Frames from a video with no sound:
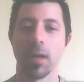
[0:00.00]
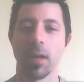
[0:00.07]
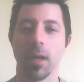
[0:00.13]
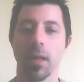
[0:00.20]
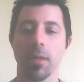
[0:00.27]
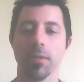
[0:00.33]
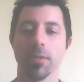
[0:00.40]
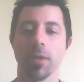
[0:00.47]

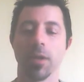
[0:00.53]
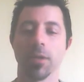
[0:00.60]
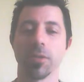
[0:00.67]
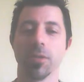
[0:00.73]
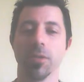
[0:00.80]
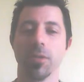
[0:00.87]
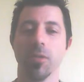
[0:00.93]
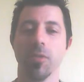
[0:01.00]
There's
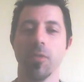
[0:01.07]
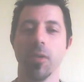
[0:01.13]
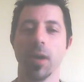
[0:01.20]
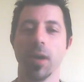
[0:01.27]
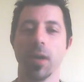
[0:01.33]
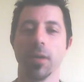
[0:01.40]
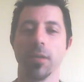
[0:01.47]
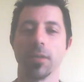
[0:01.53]

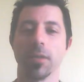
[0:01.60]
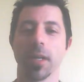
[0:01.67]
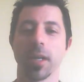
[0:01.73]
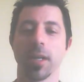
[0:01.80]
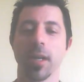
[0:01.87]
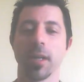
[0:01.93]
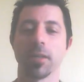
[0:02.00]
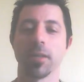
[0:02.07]
also the
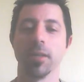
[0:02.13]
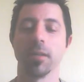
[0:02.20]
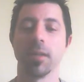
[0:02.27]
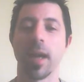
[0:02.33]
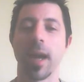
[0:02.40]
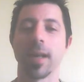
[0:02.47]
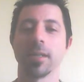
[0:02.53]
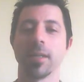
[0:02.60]
second
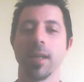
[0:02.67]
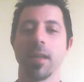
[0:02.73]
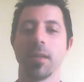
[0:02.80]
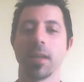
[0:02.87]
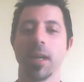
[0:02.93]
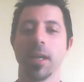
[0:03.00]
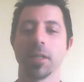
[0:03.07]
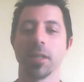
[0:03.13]
asset
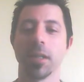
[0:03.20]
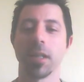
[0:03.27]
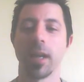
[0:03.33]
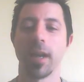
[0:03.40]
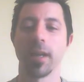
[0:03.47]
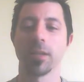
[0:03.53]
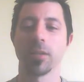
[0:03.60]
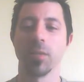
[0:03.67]
allocation
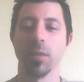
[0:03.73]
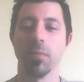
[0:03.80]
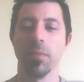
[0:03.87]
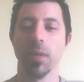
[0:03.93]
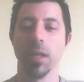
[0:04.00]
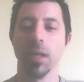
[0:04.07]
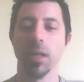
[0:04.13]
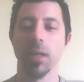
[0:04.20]
class would
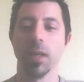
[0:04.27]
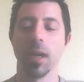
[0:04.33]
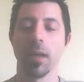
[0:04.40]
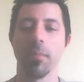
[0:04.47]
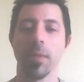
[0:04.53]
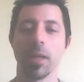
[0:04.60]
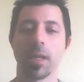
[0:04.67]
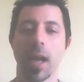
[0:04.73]
be
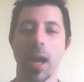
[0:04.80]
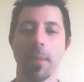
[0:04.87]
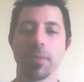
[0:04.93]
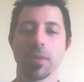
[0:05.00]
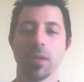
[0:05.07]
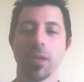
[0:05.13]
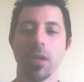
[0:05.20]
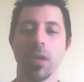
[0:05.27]
mid
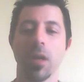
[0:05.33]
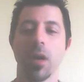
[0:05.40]
caps,